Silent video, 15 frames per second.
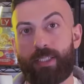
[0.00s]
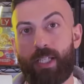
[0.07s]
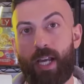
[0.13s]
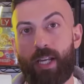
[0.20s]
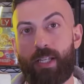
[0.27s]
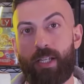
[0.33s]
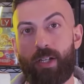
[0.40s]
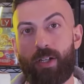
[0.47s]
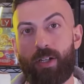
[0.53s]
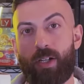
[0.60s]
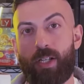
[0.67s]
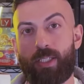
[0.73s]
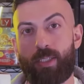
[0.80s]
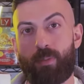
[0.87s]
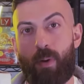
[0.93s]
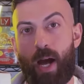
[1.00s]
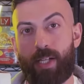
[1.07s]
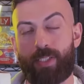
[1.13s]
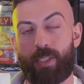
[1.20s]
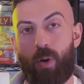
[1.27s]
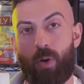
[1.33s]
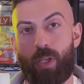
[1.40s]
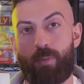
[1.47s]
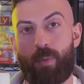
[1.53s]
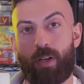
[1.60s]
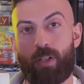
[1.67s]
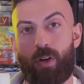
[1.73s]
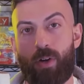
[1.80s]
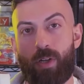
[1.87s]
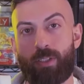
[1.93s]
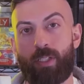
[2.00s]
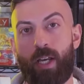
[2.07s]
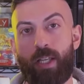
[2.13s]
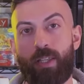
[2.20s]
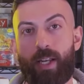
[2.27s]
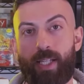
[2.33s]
on a fake first edition base set booster